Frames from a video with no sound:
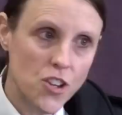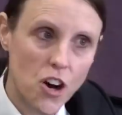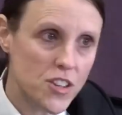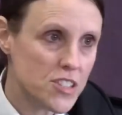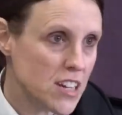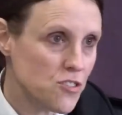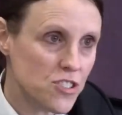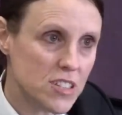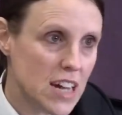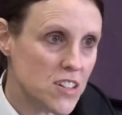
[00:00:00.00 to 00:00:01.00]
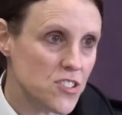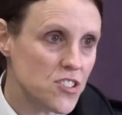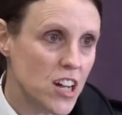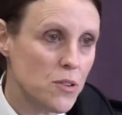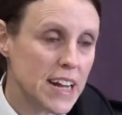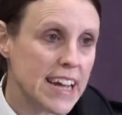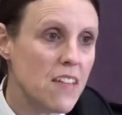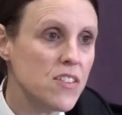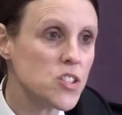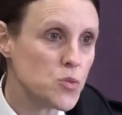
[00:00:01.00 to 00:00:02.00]
Not that I understand, no. And
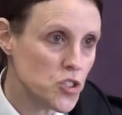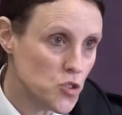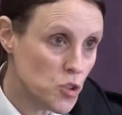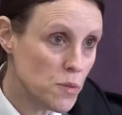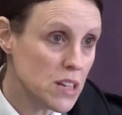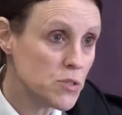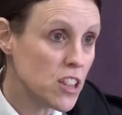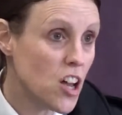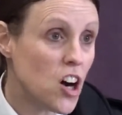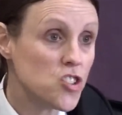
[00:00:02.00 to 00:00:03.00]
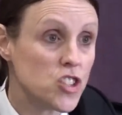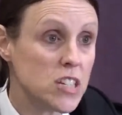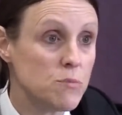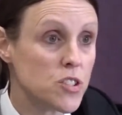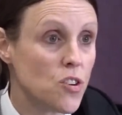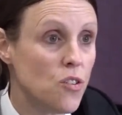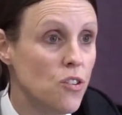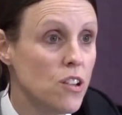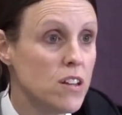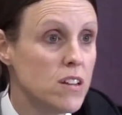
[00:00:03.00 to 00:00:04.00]
again, this was normal. It was a large team's
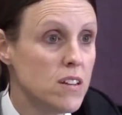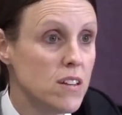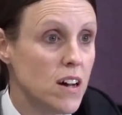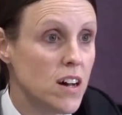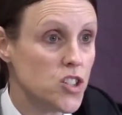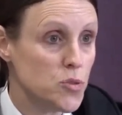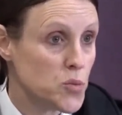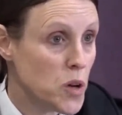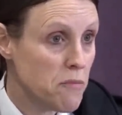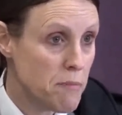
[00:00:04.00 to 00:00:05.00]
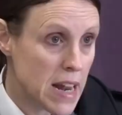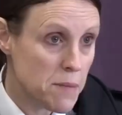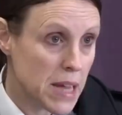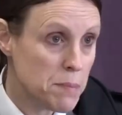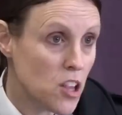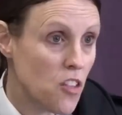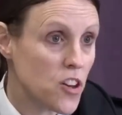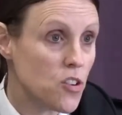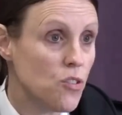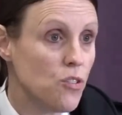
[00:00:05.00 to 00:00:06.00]
call. She was one of many people on the
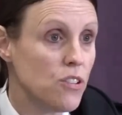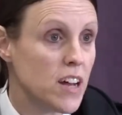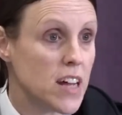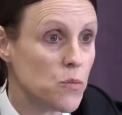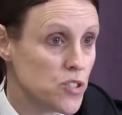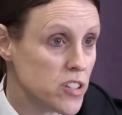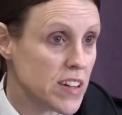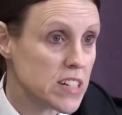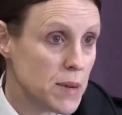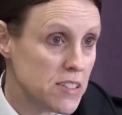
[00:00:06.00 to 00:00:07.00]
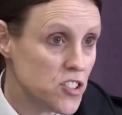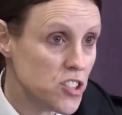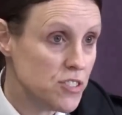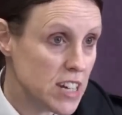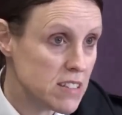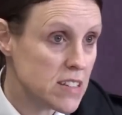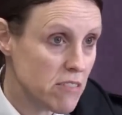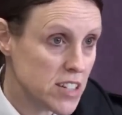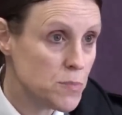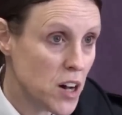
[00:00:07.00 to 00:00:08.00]
call and I wouldn't have expected to
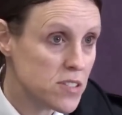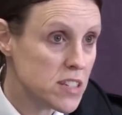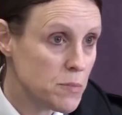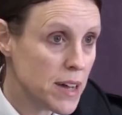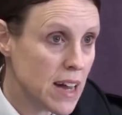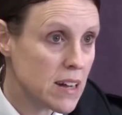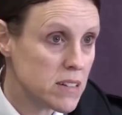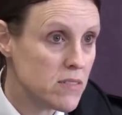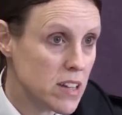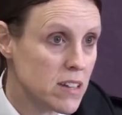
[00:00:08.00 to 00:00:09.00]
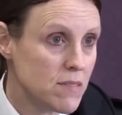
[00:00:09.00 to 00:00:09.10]
necessarily to participate actively.